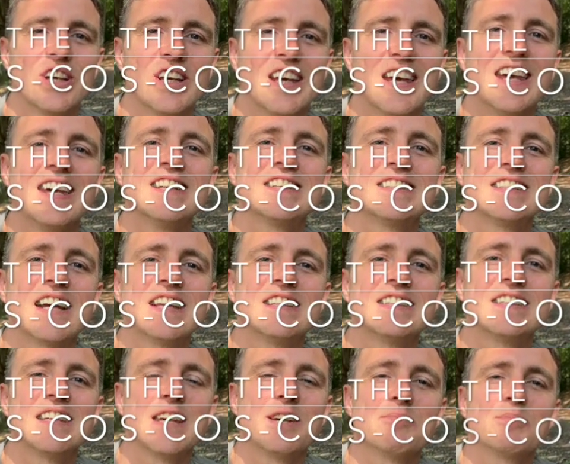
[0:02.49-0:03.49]
Here's 10
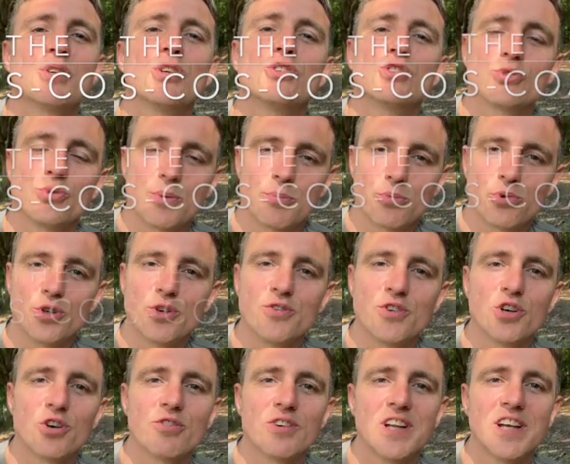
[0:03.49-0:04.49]
tips to improve
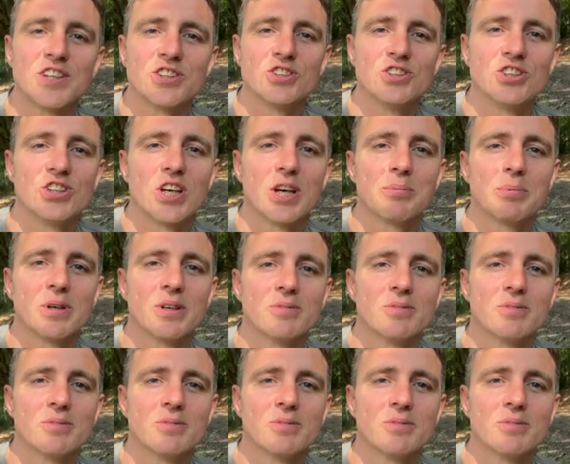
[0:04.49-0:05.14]
your relationship.